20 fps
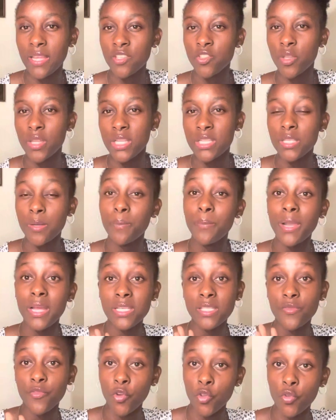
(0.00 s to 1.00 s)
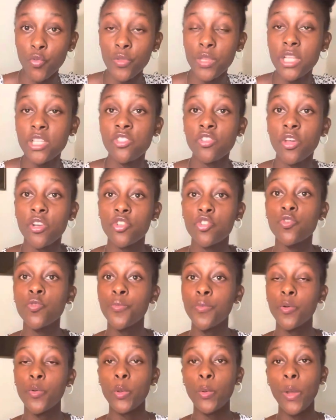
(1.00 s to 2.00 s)
So that's a plus for you. That's not a super
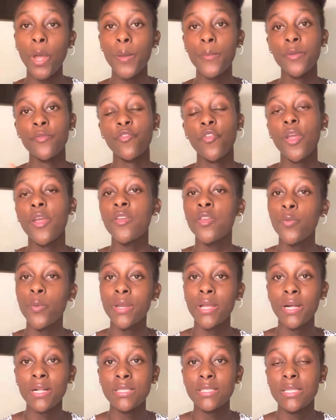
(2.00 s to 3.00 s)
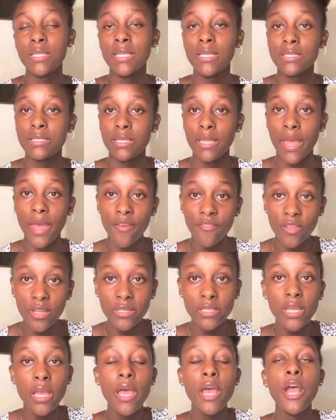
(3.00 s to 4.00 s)
requirement for anyone else that doesn't have it,
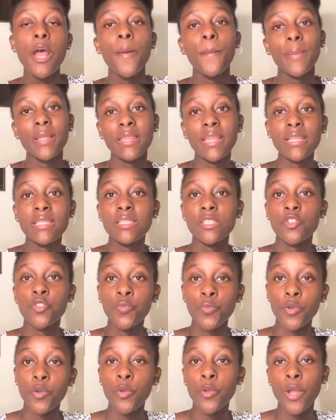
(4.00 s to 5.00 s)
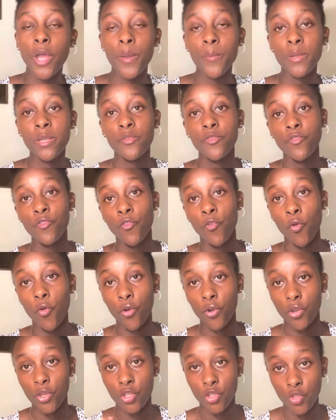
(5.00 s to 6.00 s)
but that's a super requirement
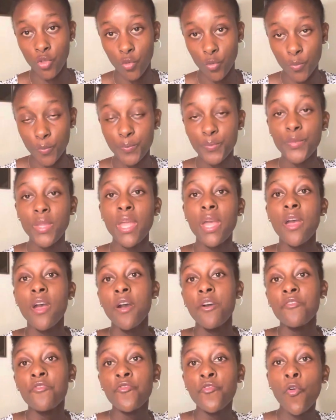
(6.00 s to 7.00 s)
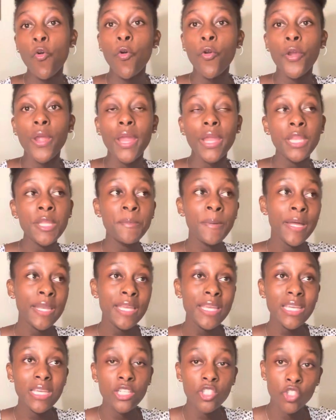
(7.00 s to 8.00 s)
for you. For anybody
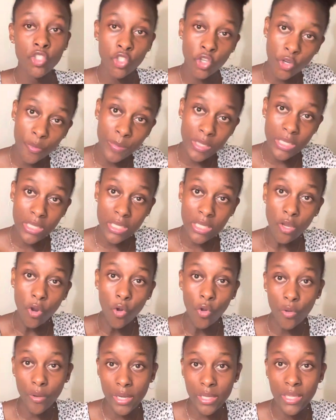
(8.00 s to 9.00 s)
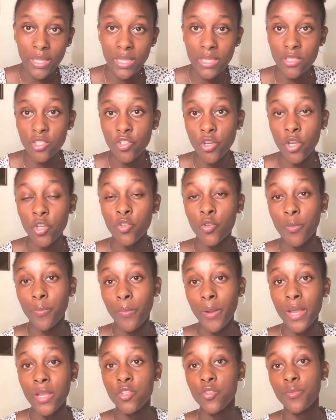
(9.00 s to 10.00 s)
in Germany already that's trying to
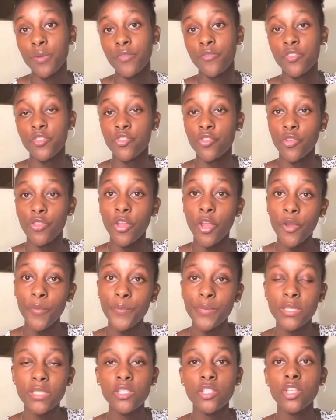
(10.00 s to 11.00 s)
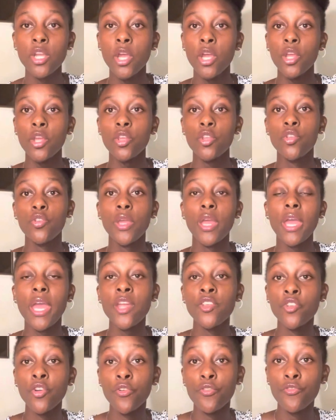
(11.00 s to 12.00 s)
apply to be a physiotherapist and
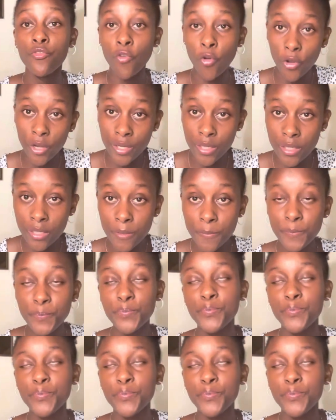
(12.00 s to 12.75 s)
you're a foreigner,